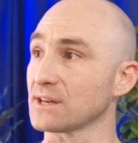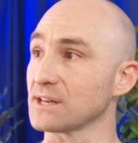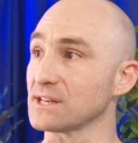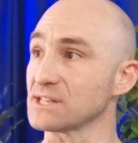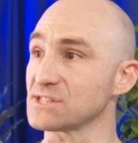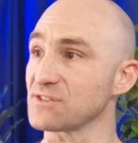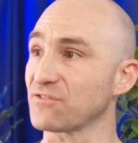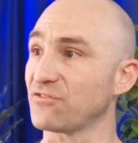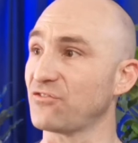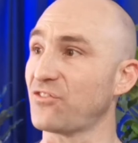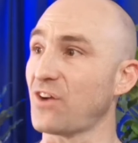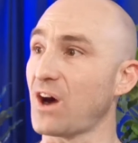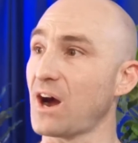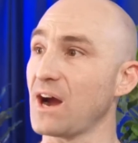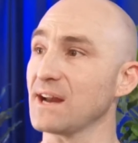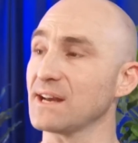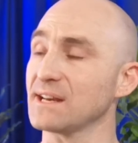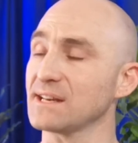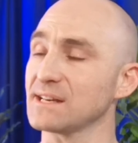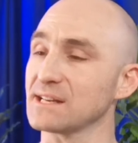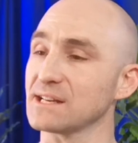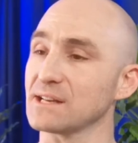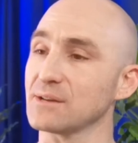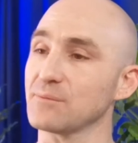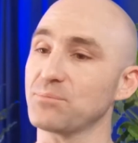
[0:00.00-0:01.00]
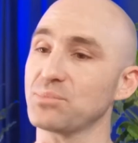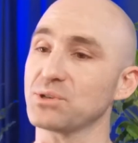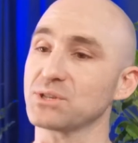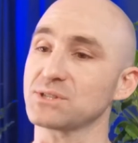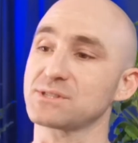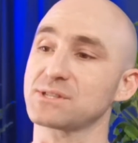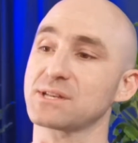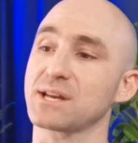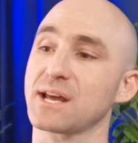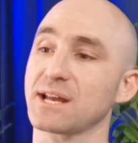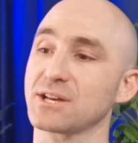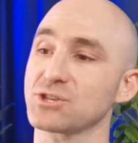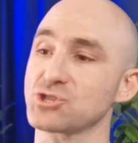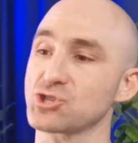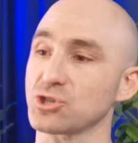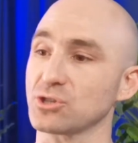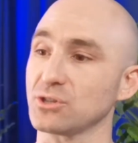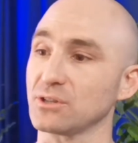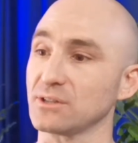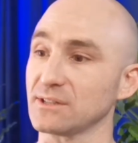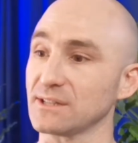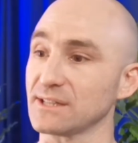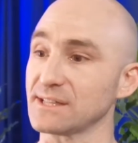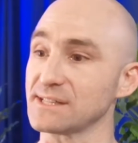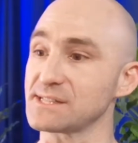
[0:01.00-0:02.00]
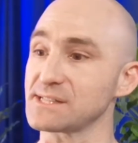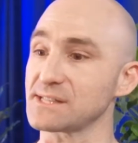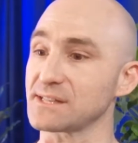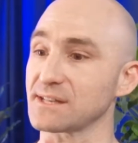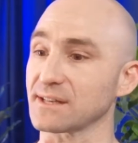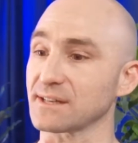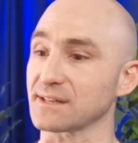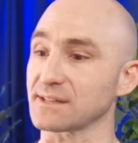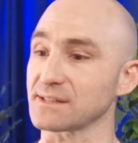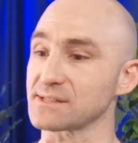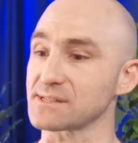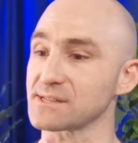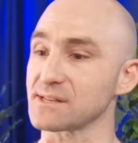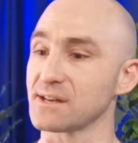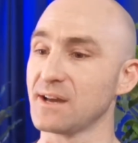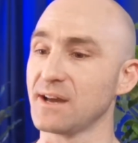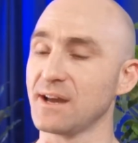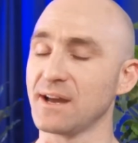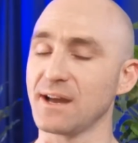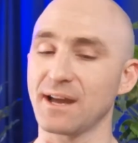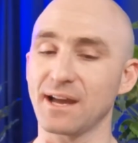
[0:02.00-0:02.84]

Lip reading: is finding potential listings.